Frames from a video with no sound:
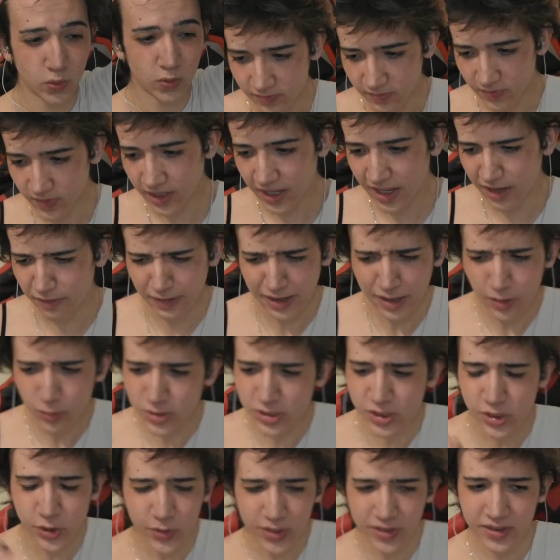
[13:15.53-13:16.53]
If I was
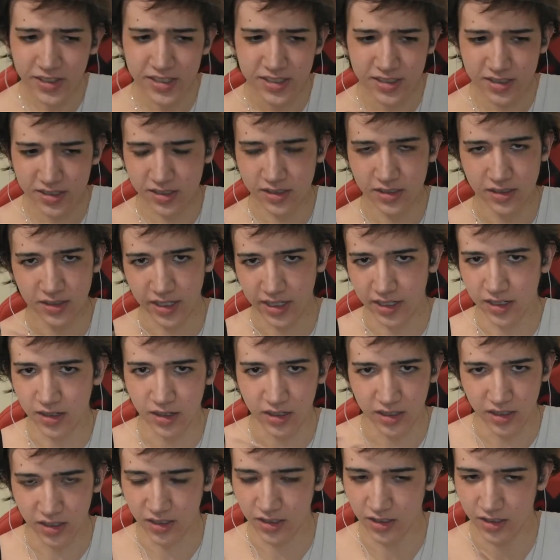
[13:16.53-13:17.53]
doing this like on
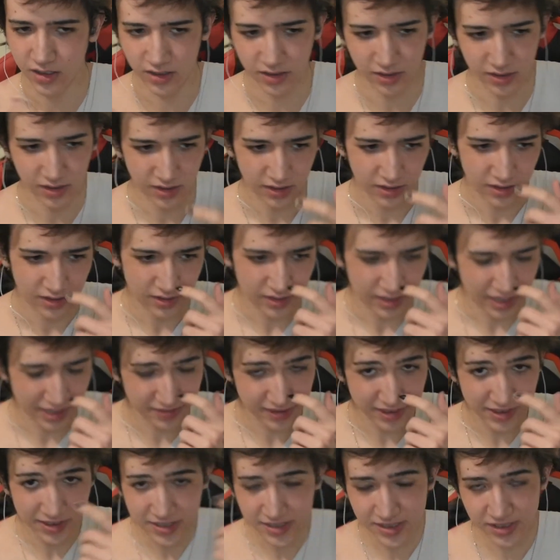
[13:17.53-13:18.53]
a... I
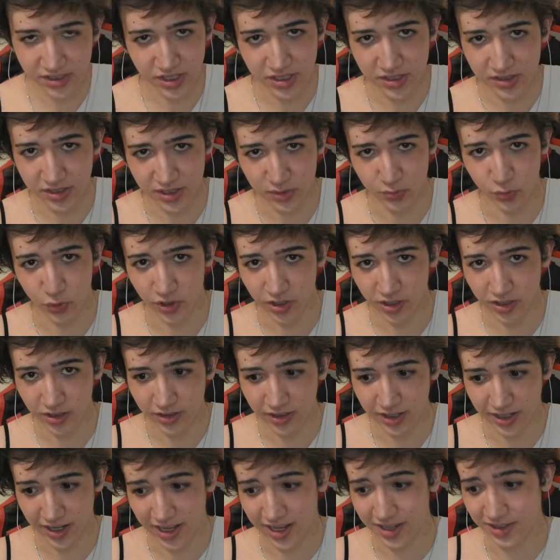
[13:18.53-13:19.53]
did this just this morning
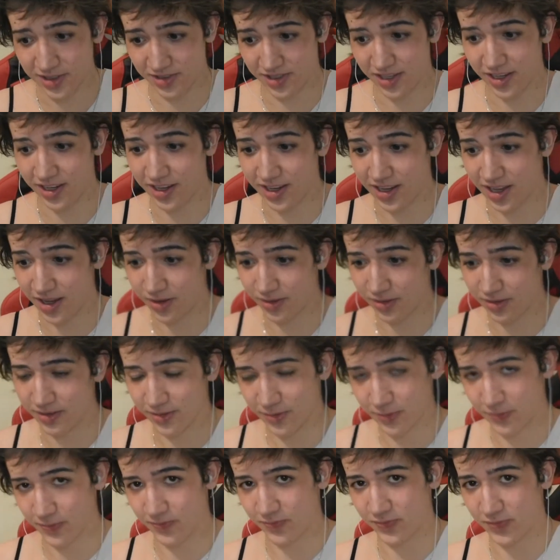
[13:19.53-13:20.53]
and I had to take it out
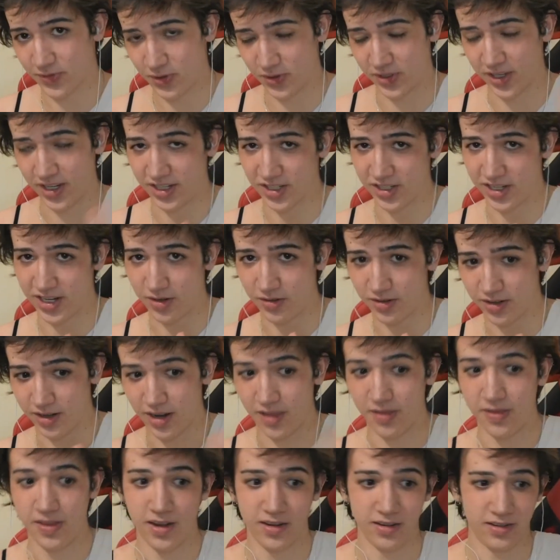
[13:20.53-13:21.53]
to take a shower
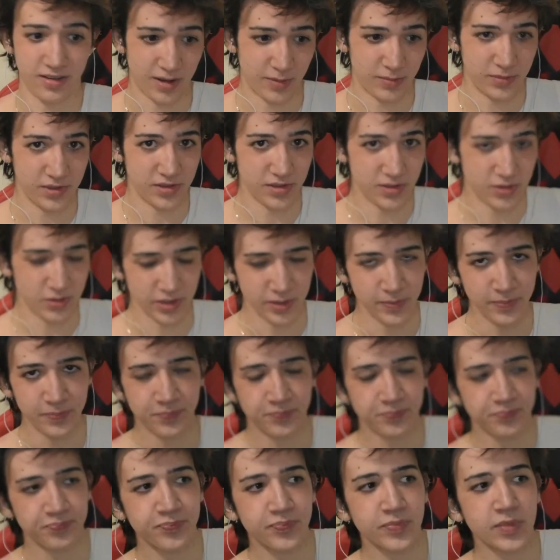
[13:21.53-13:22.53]
and then come to the stream.
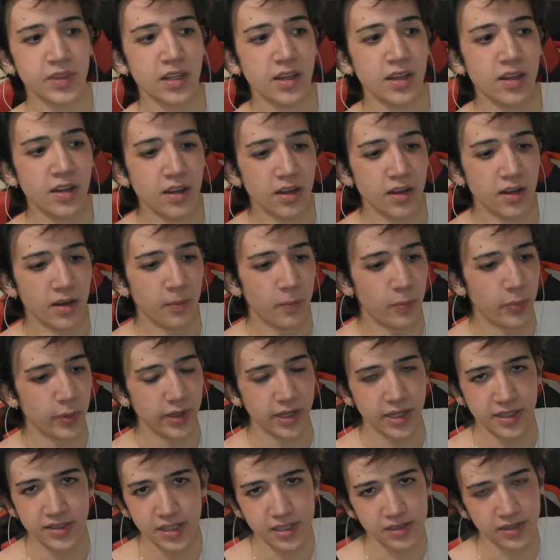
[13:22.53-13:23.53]
But
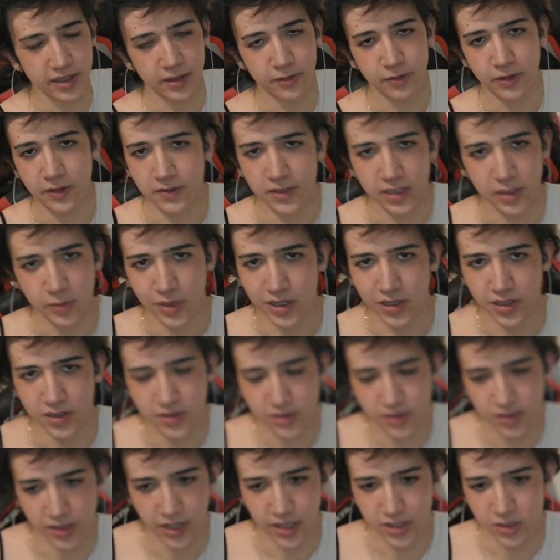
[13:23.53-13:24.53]
it takes like 15
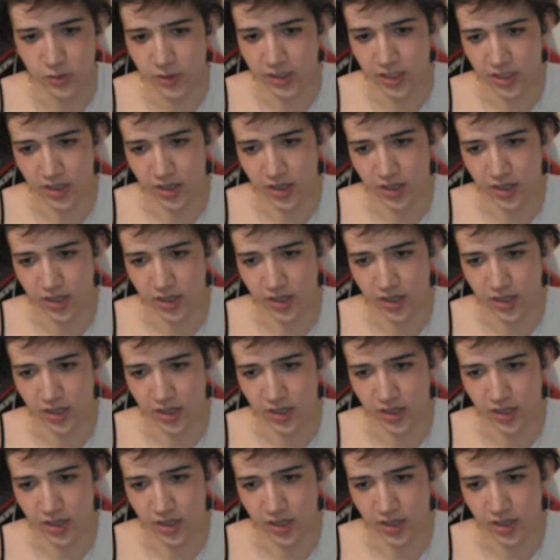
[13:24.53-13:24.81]
minutes. It's really not a